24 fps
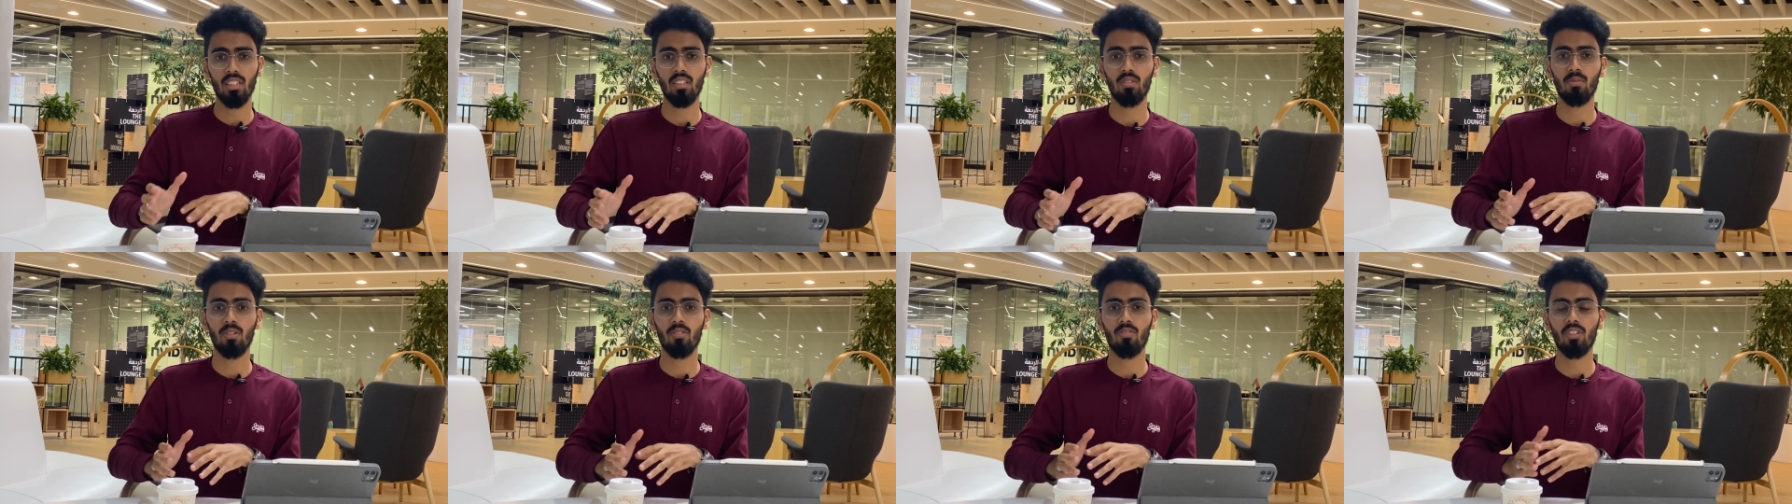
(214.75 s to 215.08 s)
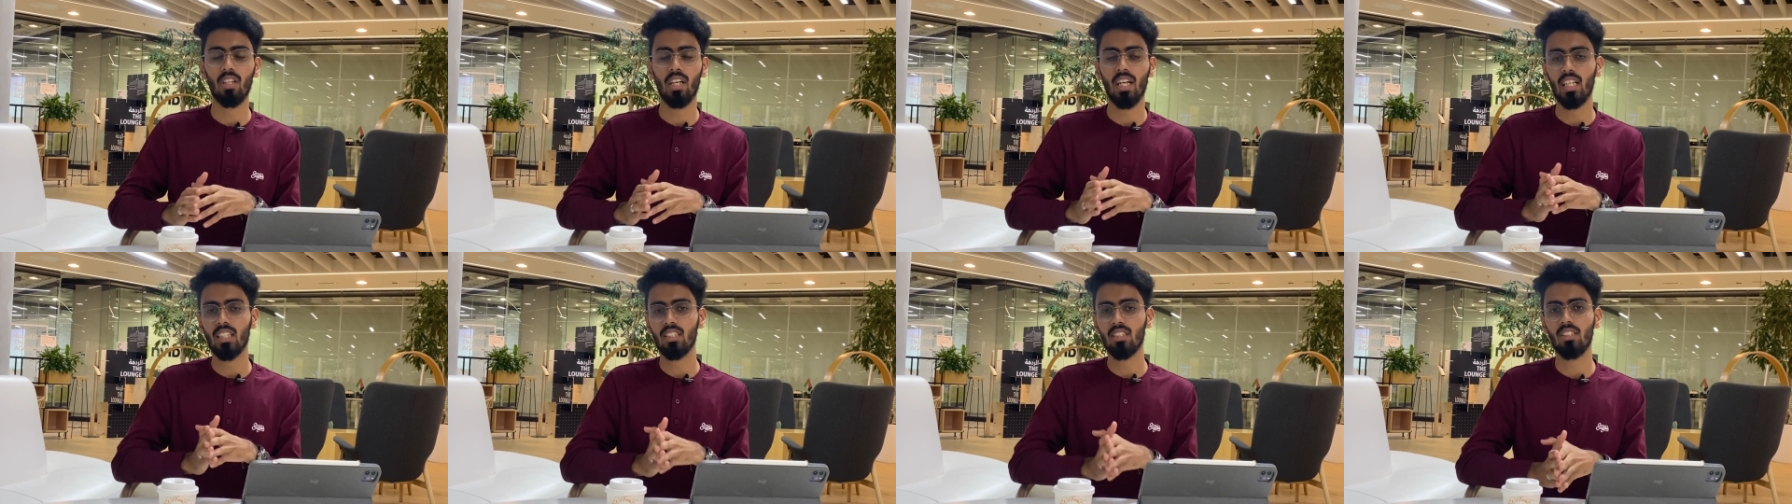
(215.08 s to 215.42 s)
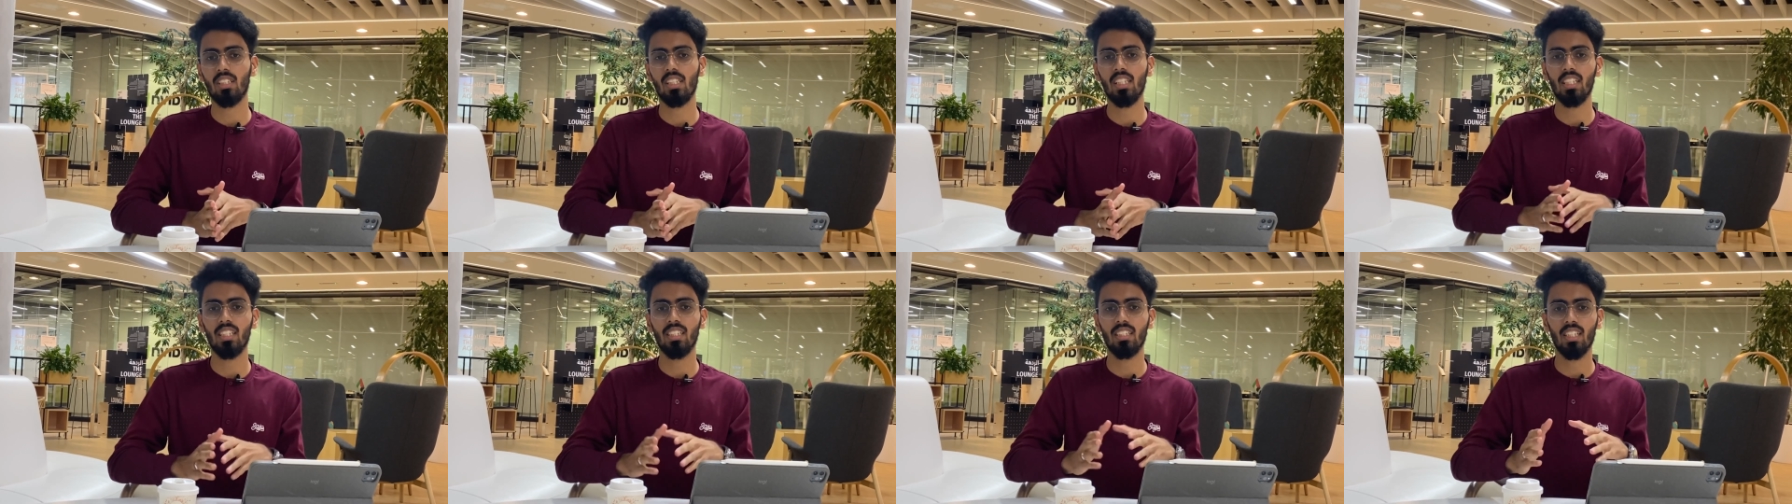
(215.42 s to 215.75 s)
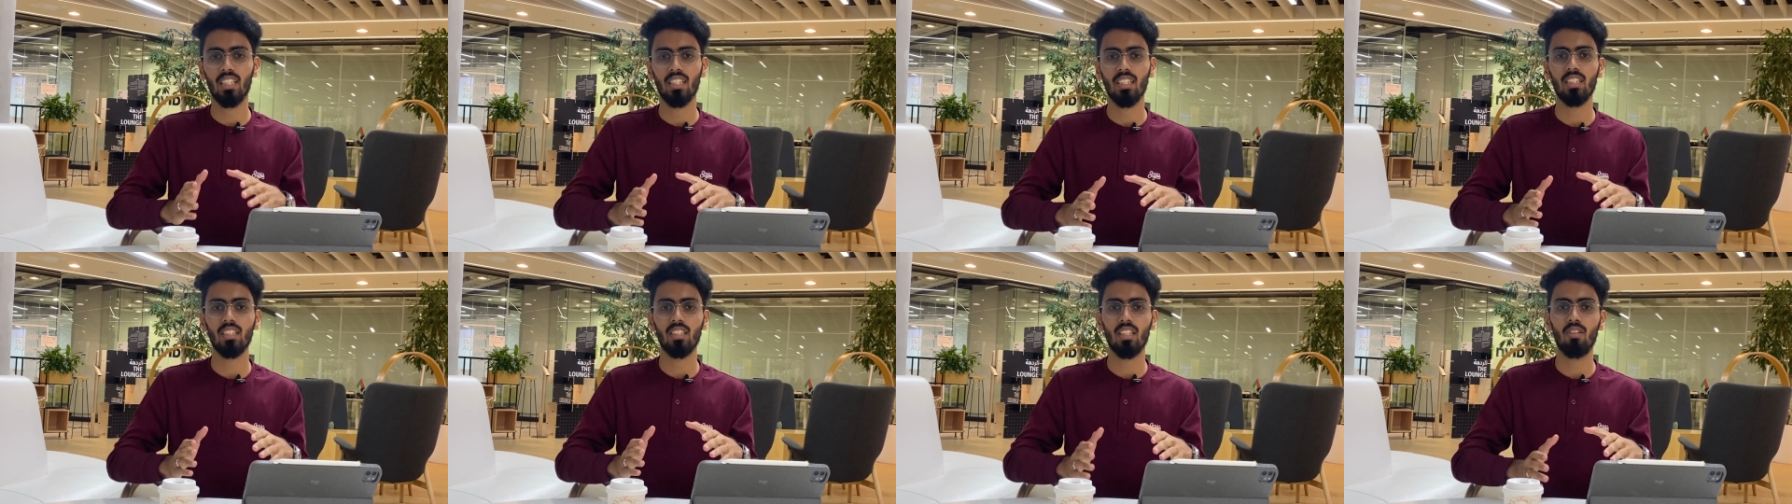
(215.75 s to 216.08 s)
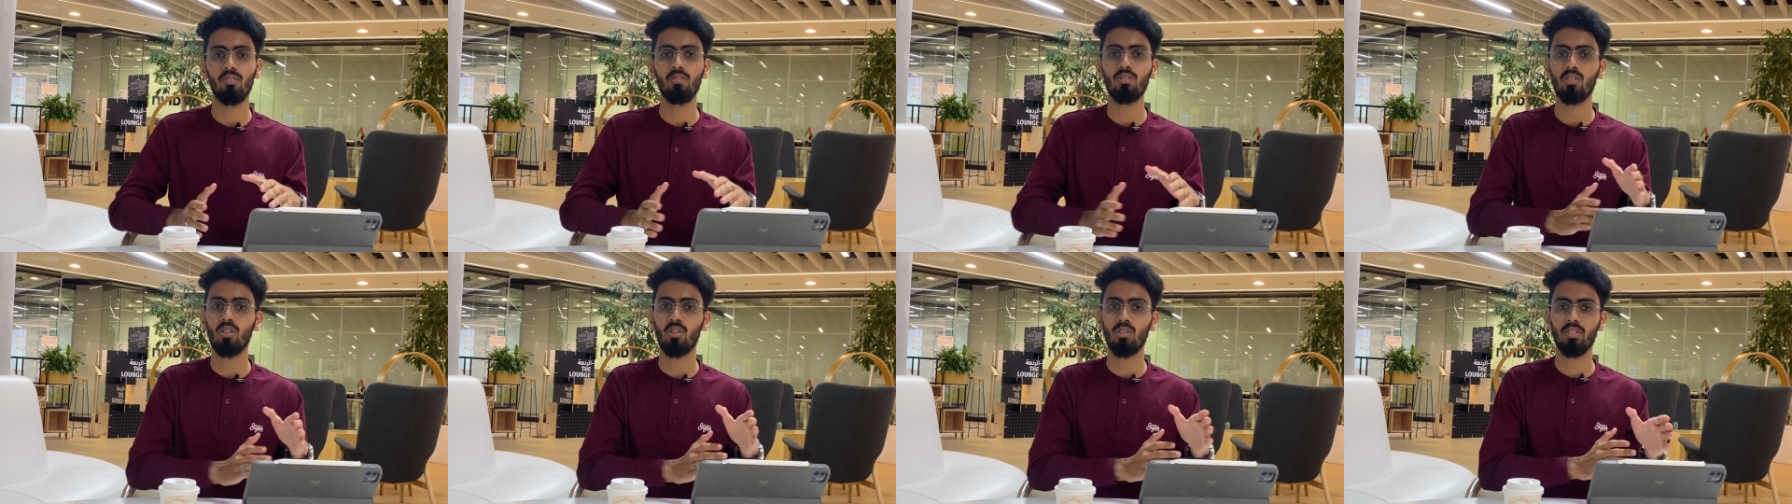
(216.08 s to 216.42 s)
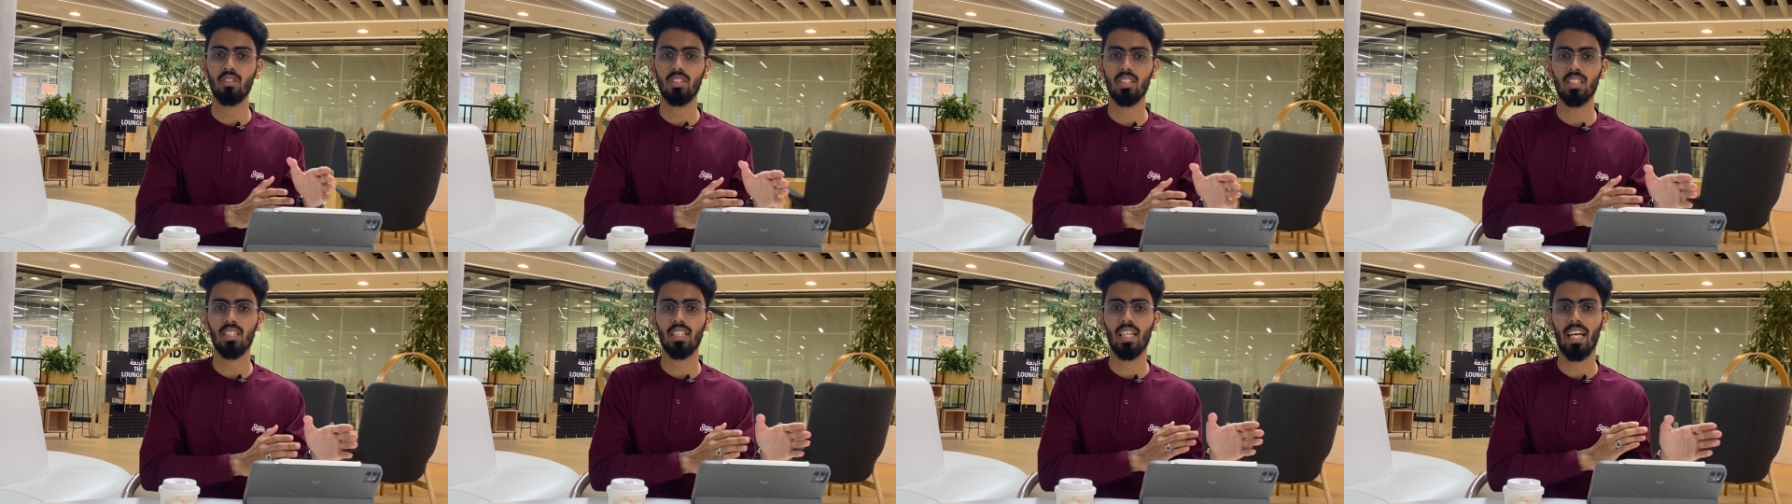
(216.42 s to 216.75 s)
before actually taking down
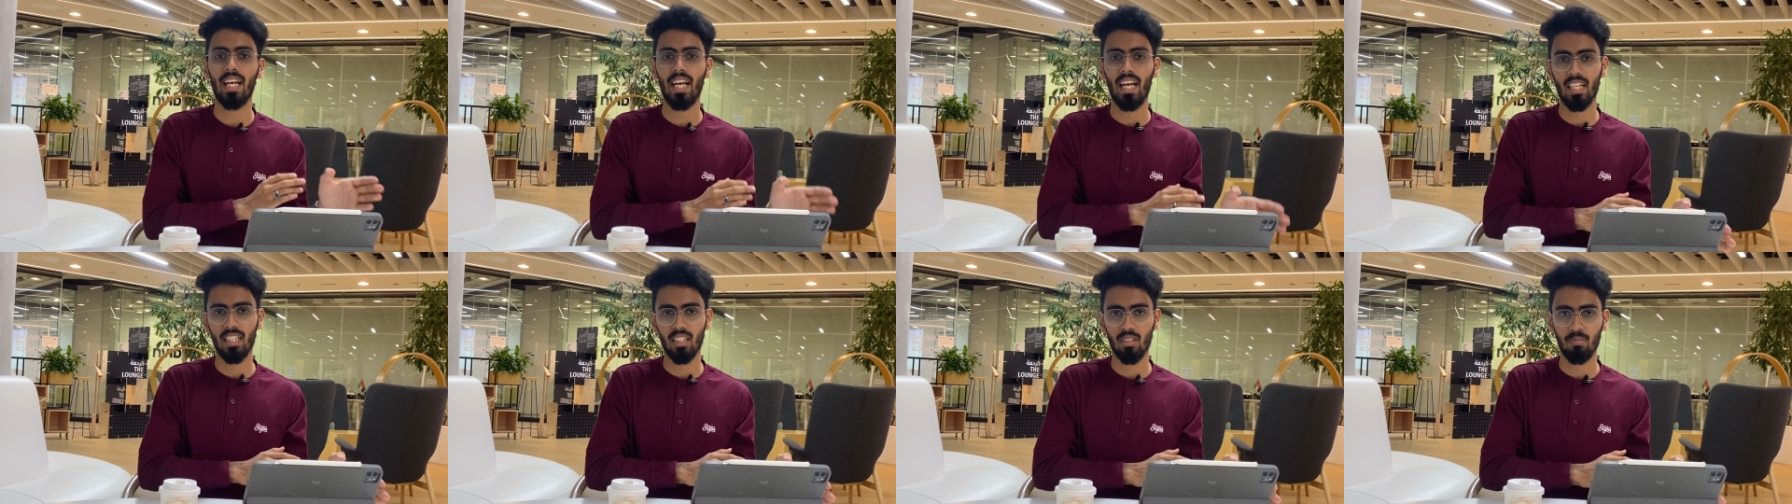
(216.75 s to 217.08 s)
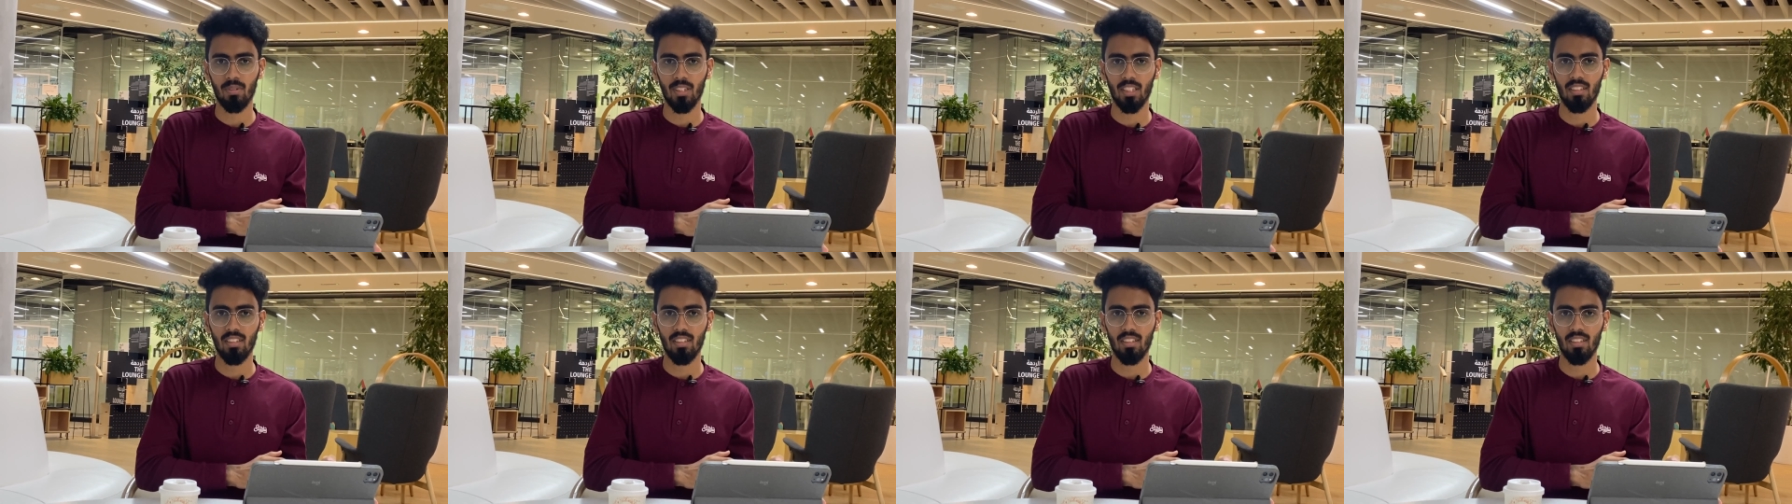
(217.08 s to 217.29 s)
notes in anatomy.